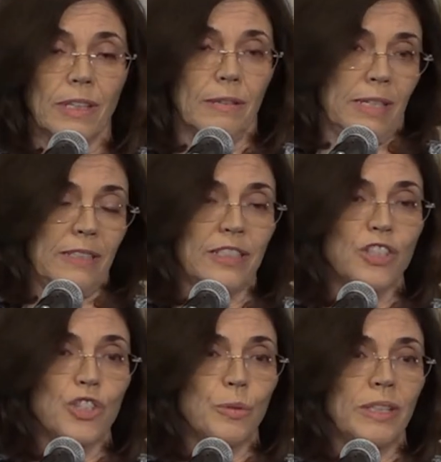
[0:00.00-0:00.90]

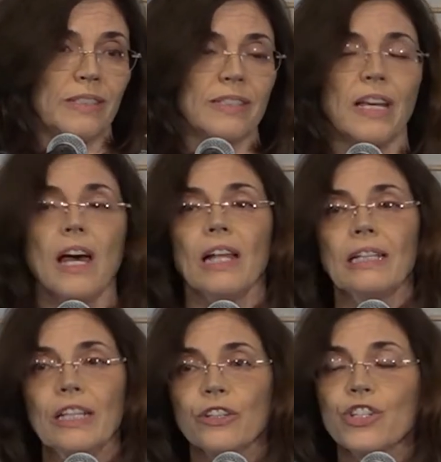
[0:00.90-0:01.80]
constituents,
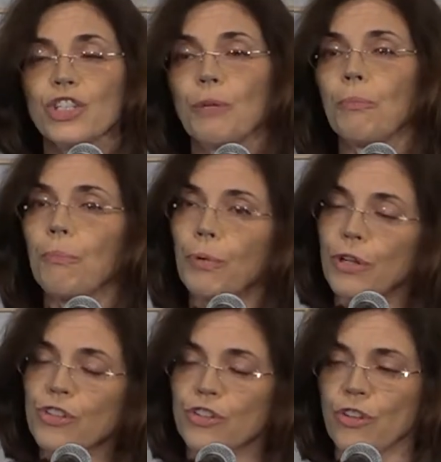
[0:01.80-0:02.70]
leadership
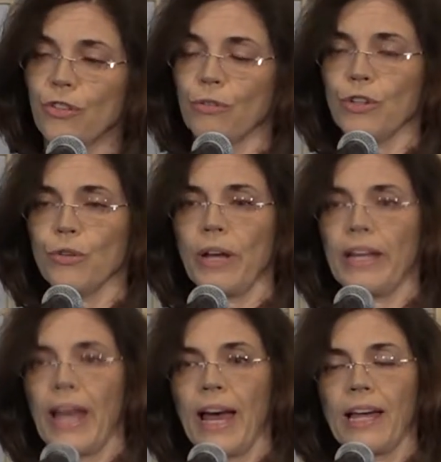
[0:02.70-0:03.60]
pushed through and
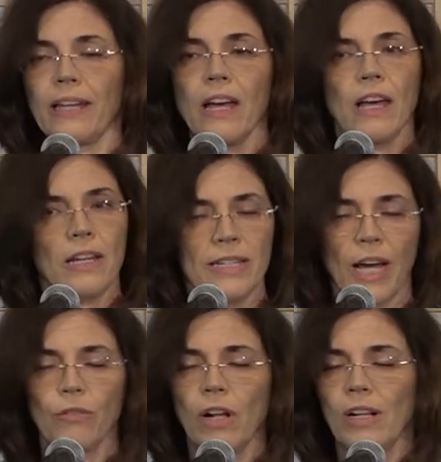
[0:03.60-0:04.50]
had
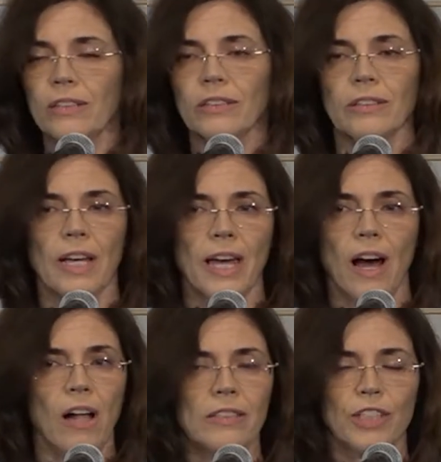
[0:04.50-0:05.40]
town halls
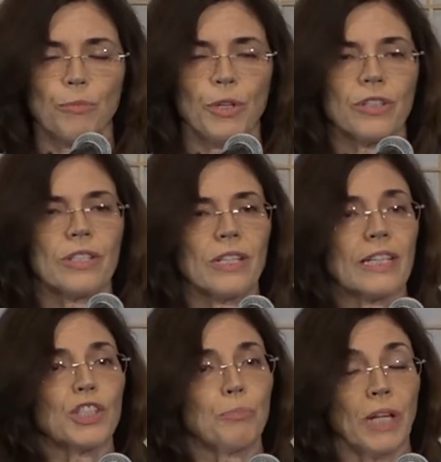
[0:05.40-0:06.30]
all summer to
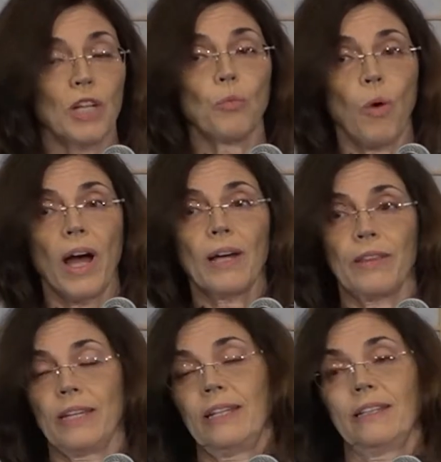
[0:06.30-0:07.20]
explain why
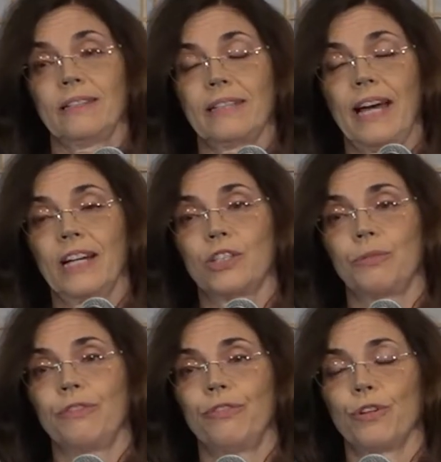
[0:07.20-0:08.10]
they need this tax
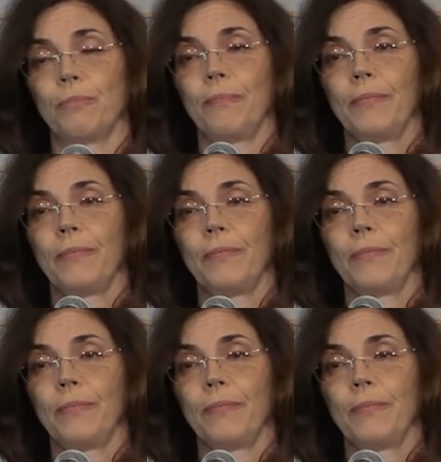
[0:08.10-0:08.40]
reform.